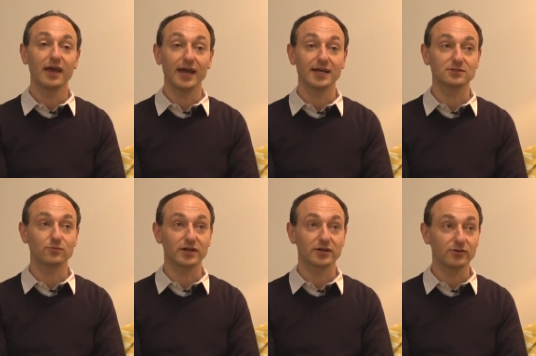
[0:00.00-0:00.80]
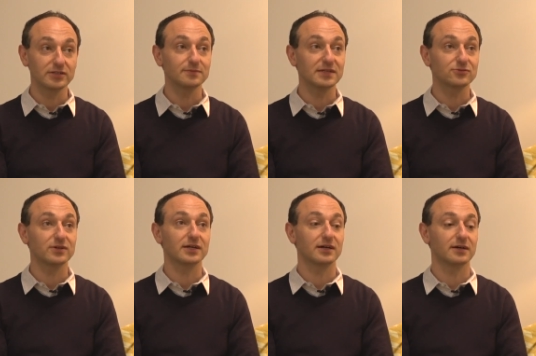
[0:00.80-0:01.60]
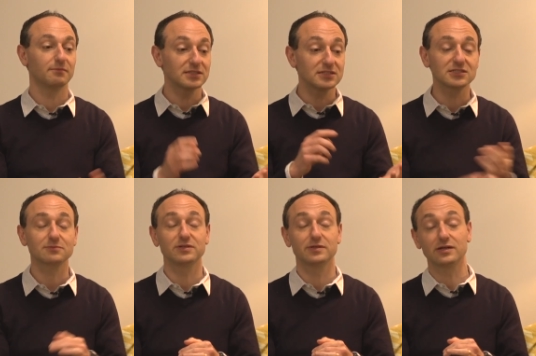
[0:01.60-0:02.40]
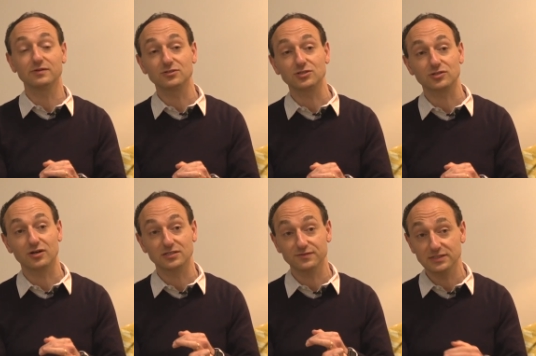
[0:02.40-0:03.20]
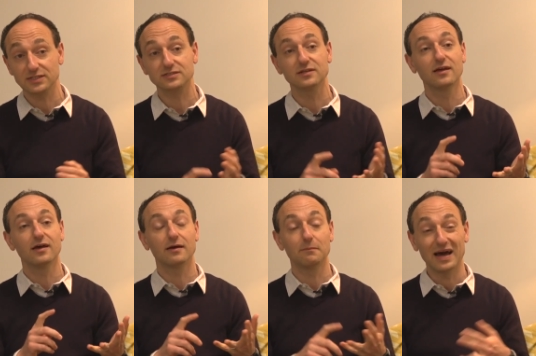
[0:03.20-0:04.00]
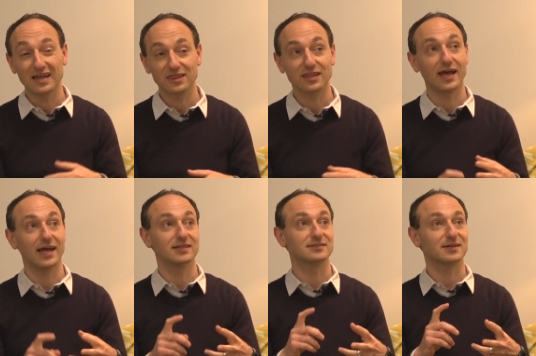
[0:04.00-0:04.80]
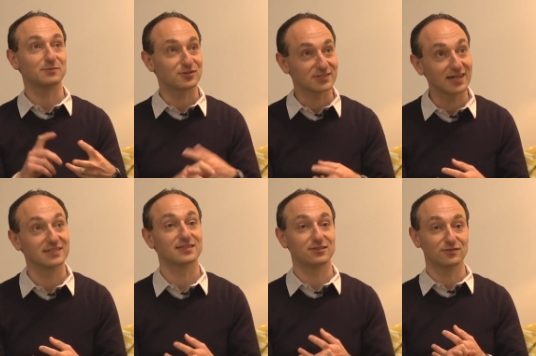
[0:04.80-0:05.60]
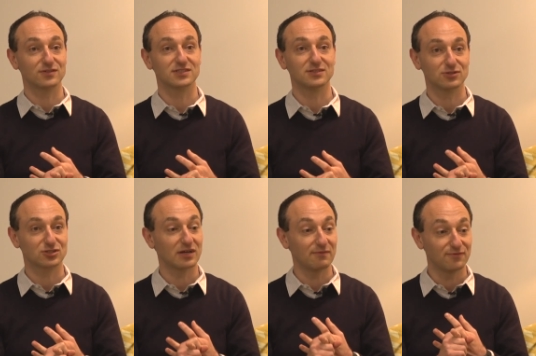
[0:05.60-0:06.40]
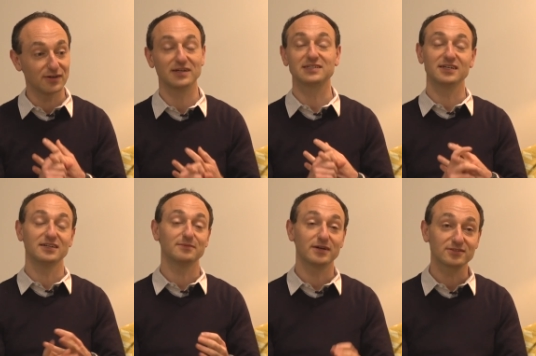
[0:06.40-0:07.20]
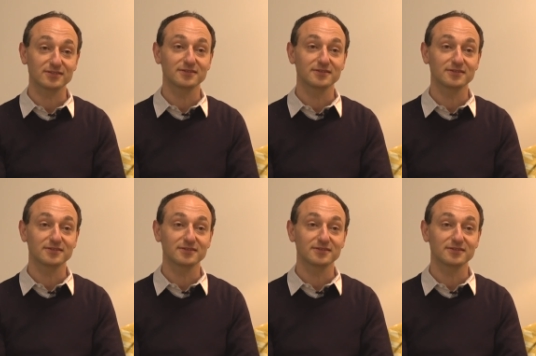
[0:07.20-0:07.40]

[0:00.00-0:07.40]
And we are going to be doing uh, multidisciplinary research across physics, math, and computer science at the university, which I'm very excited about.